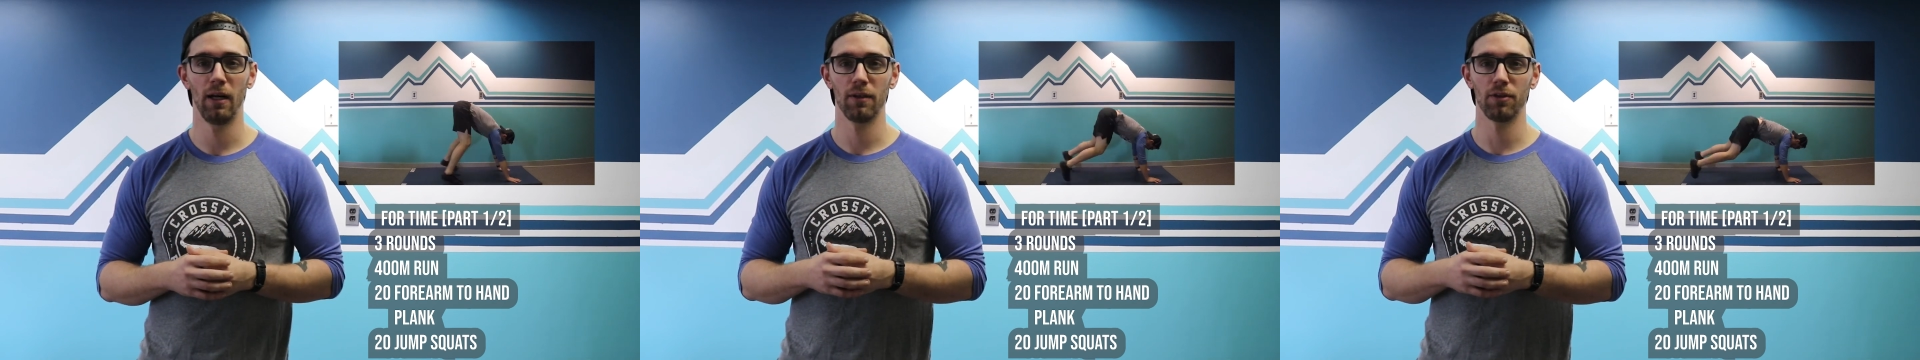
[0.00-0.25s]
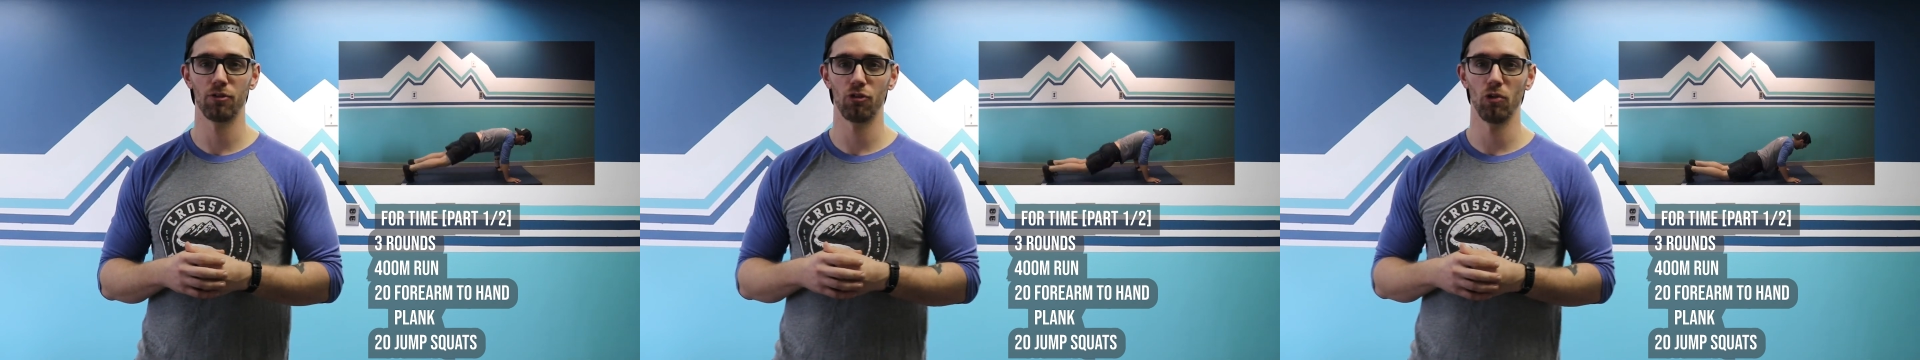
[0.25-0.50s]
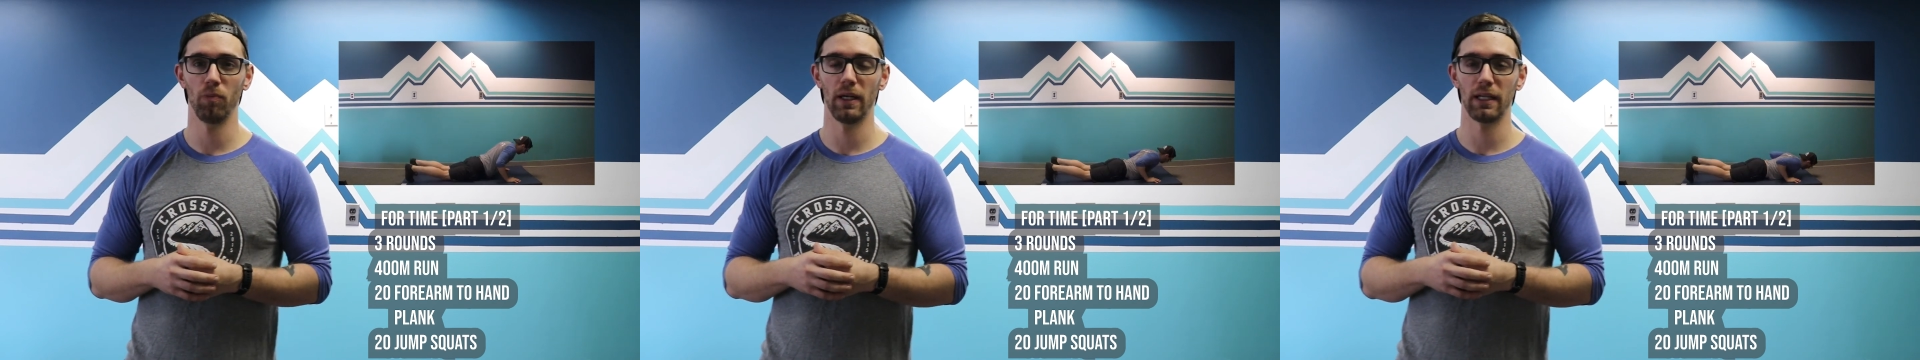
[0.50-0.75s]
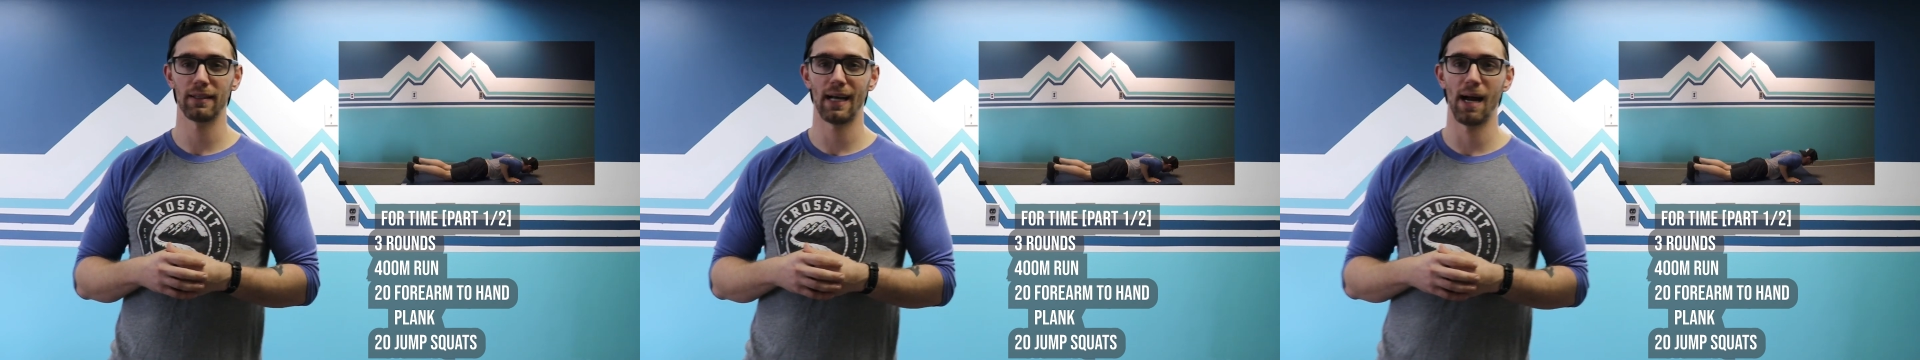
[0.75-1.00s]
to
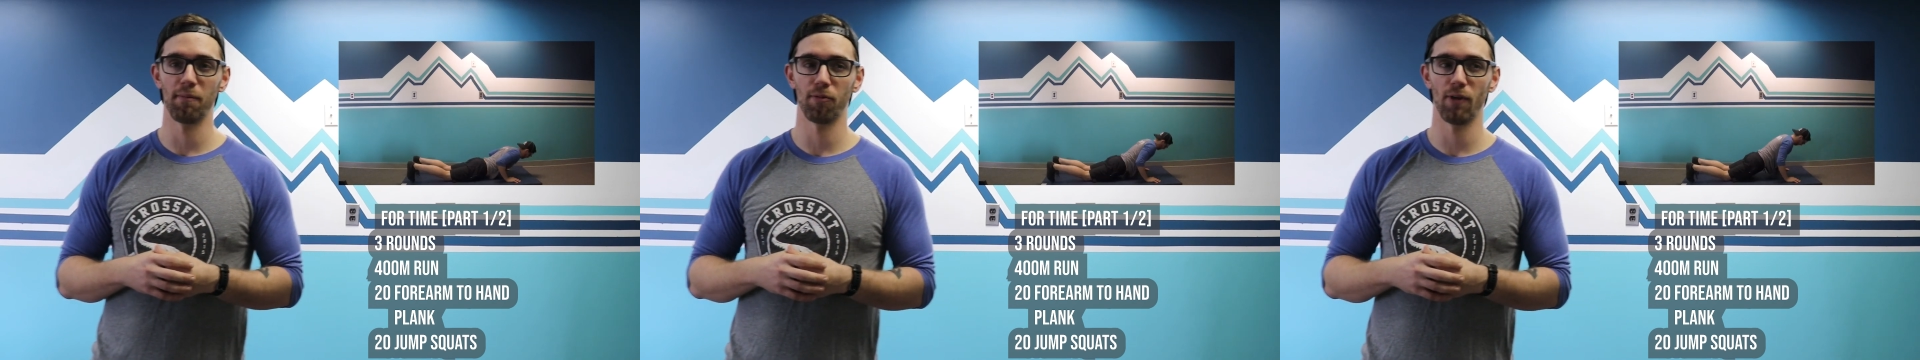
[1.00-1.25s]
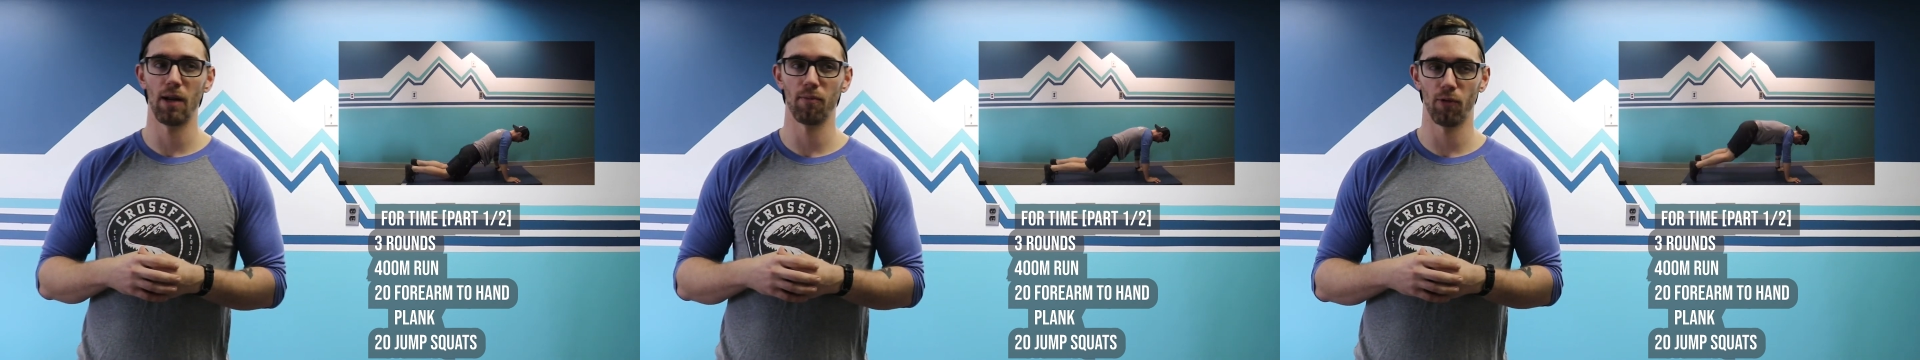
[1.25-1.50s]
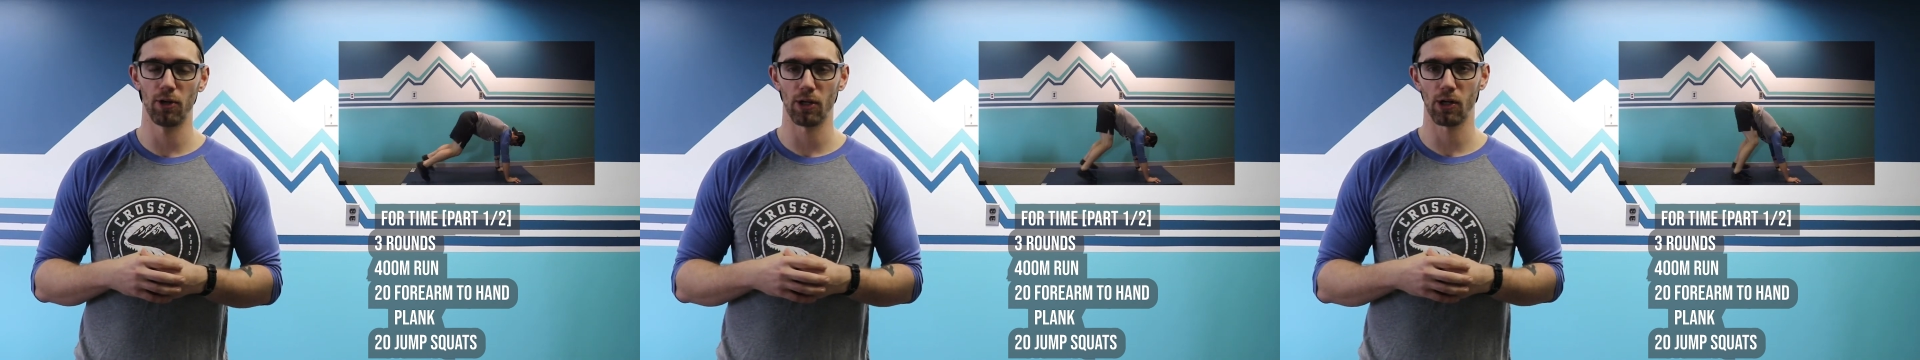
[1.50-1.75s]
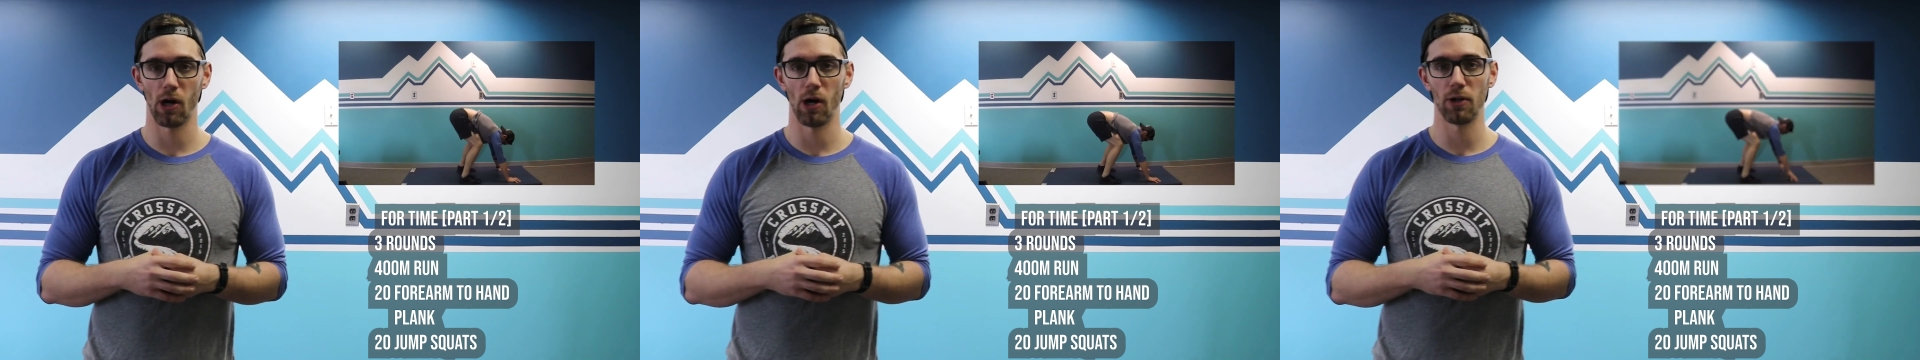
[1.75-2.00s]
2-minute time frame for your
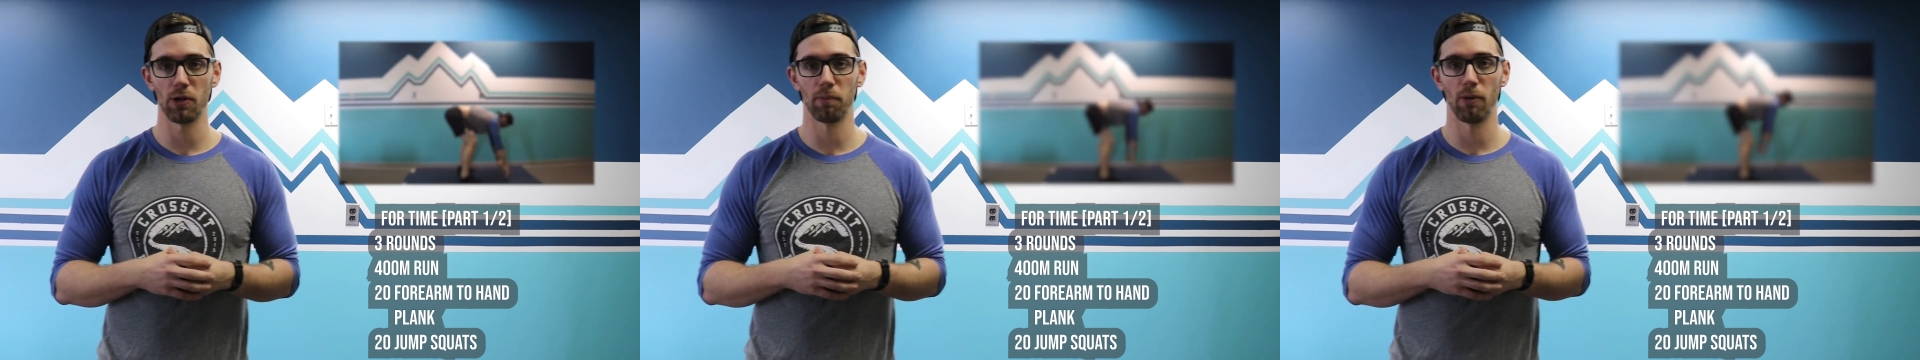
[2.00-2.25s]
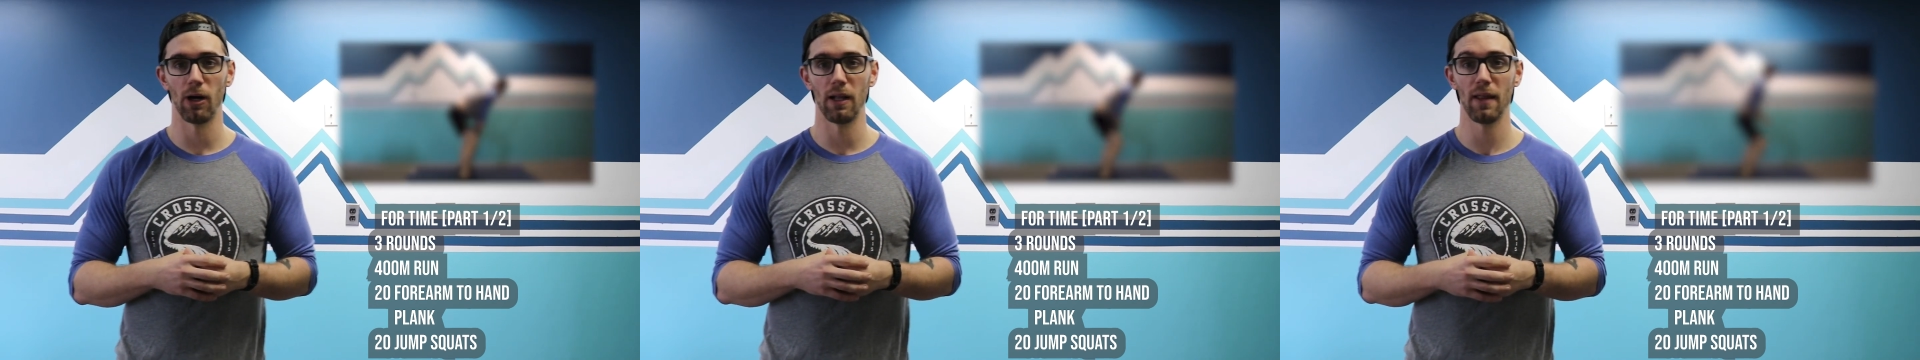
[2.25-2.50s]
cardio part.